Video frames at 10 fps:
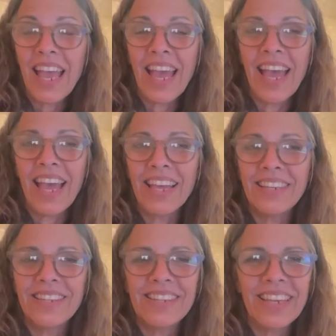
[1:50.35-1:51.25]

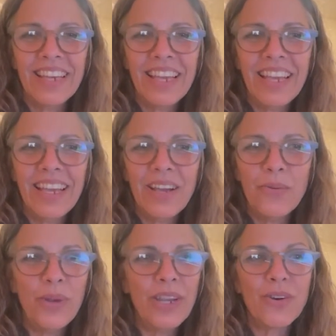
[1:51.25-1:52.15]
and
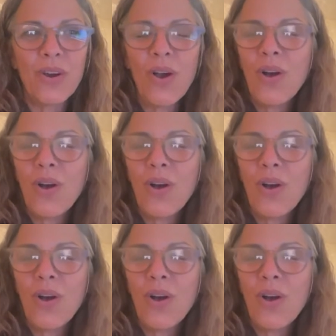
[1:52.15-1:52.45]
we are